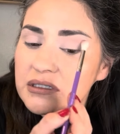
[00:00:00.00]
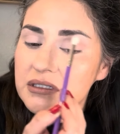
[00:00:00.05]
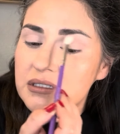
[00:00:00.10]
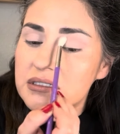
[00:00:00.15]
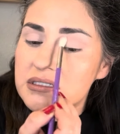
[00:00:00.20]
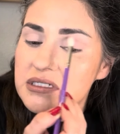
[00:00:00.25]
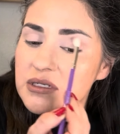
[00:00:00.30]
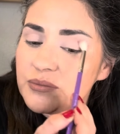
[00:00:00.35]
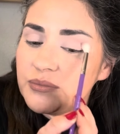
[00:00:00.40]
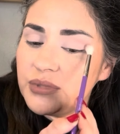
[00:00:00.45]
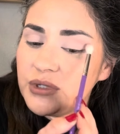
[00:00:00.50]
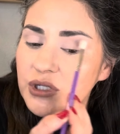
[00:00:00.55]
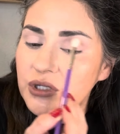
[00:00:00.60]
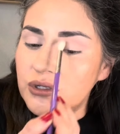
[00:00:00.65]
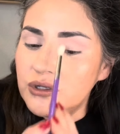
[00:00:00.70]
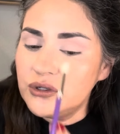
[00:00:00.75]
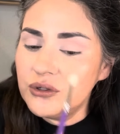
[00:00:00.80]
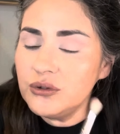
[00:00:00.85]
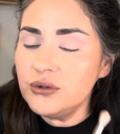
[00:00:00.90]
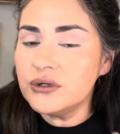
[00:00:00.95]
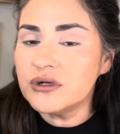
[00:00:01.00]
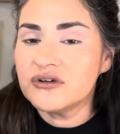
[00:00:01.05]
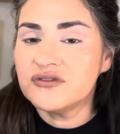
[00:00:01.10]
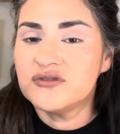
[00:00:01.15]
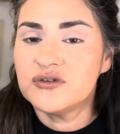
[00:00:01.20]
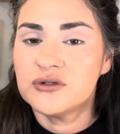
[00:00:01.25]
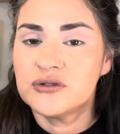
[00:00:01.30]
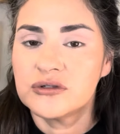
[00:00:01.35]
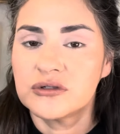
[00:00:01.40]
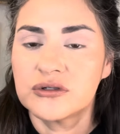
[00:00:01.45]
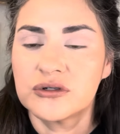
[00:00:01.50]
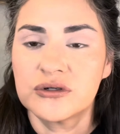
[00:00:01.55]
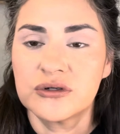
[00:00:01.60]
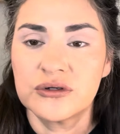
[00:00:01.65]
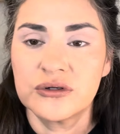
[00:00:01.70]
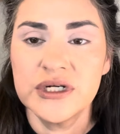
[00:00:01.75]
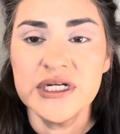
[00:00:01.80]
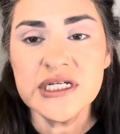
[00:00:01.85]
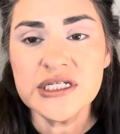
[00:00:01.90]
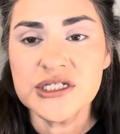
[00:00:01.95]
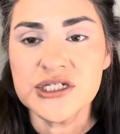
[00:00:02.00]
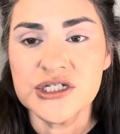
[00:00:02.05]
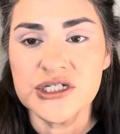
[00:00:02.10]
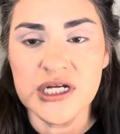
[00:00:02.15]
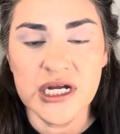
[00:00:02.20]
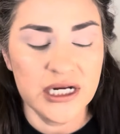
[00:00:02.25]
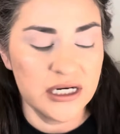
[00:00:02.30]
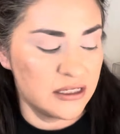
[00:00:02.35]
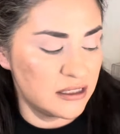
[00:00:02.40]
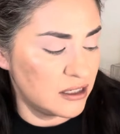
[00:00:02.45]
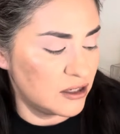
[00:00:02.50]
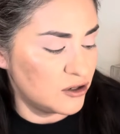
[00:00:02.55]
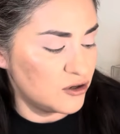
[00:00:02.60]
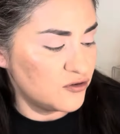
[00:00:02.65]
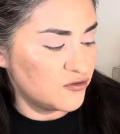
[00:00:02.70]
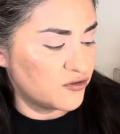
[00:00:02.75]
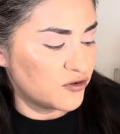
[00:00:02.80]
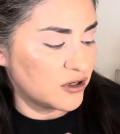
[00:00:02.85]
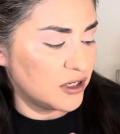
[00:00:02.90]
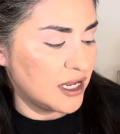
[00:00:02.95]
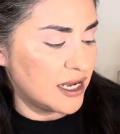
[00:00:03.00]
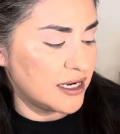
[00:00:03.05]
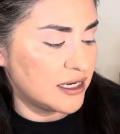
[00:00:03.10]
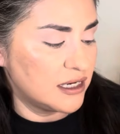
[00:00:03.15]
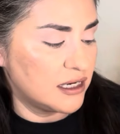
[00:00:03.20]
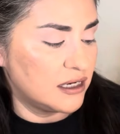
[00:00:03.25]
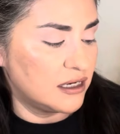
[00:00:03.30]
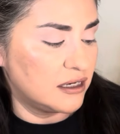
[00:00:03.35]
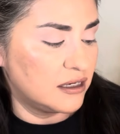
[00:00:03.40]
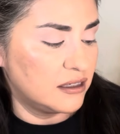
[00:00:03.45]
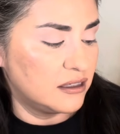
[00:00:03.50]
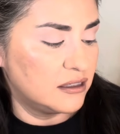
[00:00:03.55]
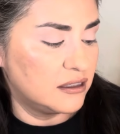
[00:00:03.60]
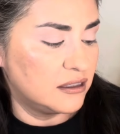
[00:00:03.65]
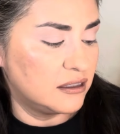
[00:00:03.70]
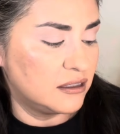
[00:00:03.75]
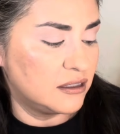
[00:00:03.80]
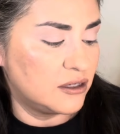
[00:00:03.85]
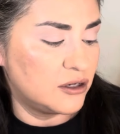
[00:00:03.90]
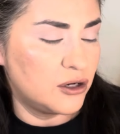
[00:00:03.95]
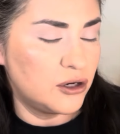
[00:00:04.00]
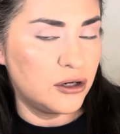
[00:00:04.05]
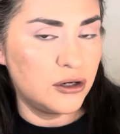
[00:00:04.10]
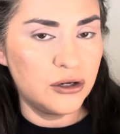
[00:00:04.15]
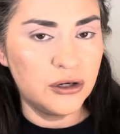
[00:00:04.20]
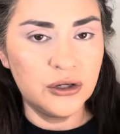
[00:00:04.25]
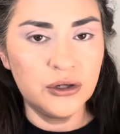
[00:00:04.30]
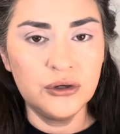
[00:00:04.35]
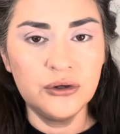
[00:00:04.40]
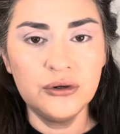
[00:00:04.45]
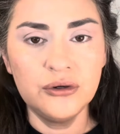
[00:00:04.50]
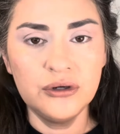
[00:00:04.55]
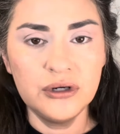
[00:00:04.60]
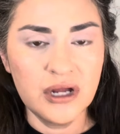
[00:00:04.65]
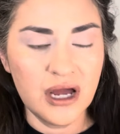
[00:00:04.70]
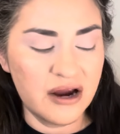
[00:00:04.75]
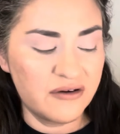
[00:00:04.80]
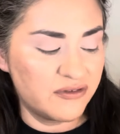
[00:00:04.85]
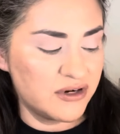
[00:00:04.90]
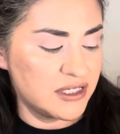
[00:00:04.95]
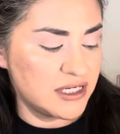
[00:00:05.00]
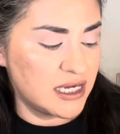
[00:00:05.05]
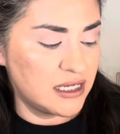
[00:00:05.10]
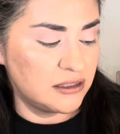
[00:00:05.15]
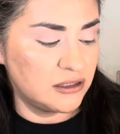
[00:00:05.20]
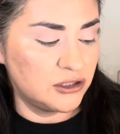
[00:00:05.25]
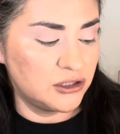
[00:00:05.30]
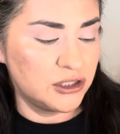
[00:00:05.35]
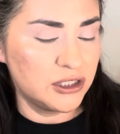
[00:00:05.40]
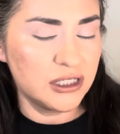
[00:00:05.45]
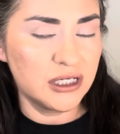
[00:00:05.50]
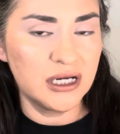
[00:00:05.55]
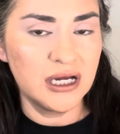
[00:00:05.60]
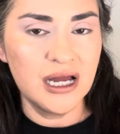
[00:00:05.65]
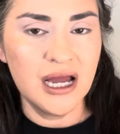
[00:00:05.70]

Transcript: it's a beautiful crease shade though for like a nude everyday look.